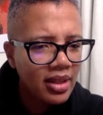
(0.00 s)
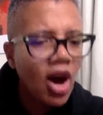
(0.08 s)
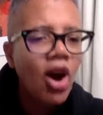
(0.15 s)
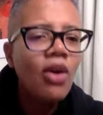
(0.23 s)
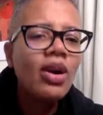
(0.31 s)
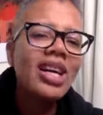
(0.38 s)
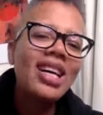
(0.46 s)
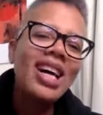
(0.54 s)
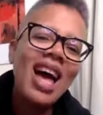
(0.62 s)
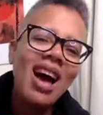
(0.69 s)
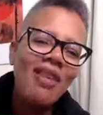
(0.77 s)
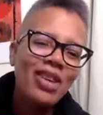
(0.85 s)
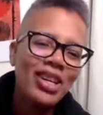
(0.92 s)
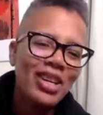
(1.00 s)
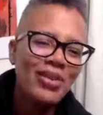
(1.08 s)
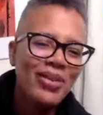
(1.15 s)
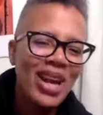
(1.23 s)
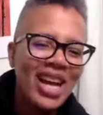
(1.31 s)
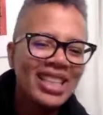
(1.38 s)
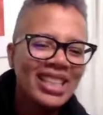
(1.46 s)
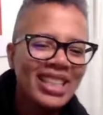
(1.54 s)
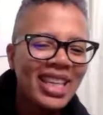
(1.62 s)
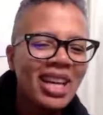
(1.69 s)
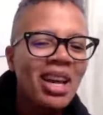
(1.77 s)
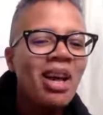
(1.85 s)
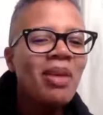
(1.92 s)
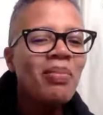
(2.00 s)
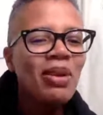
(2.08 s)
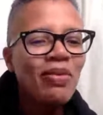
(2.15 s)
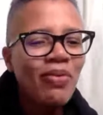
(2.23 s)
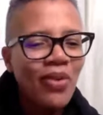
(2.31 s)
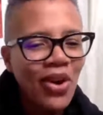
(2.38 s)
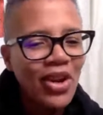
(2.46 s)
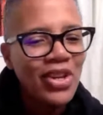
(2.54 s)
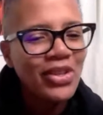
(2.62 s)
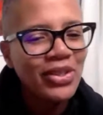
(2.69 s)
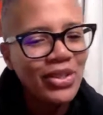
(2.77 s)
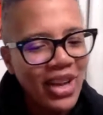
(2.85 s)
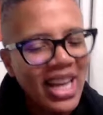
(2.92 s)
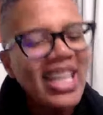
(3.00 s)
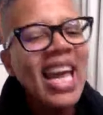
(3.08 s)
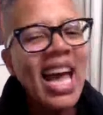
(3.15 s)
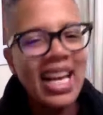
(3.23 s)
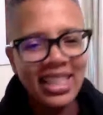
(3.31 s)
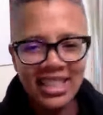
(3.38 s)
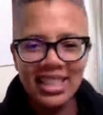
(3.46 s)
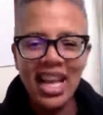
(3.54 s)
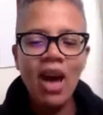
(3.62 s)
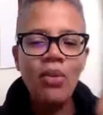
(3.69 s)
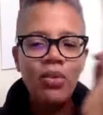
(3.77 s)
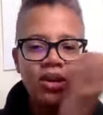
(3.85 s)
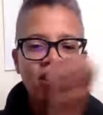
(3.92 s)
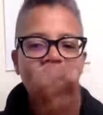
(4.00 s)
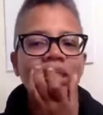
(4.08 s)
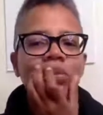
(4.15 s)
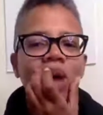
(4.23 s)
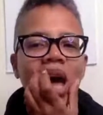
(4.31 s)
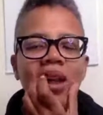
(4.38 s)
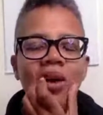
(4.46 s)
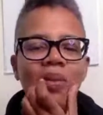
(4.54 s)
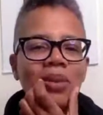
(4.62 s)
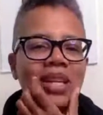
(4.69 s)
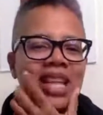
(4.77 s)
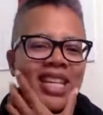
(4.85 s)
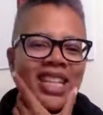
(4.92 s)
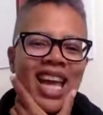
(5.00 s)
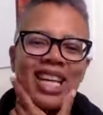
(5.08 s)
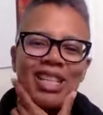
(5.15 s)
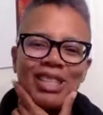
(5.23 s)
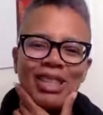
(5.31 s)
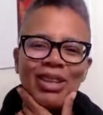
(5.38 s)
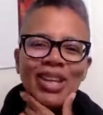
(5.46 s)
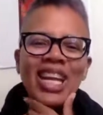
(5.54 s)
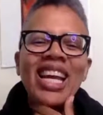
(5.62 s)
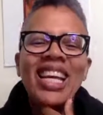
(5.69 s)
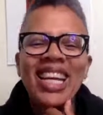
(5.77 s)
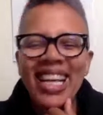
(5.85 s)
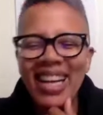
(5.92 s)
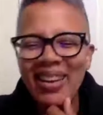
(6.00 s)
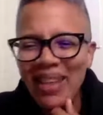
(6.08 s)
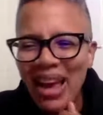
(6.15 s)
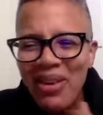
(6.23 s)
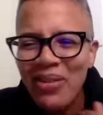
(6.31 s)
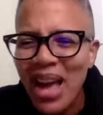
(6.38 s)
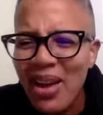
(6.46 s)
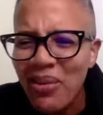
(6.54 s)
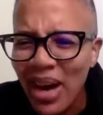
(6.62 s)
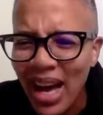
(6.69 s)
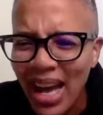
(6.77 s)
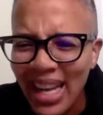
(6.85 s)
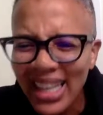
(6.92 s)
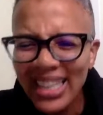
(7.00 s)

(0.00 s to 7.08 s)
Oh, have a good rest before you drive. Yes, I will. That's why I don't play. Thank you, Suli. I'm like, wait, what?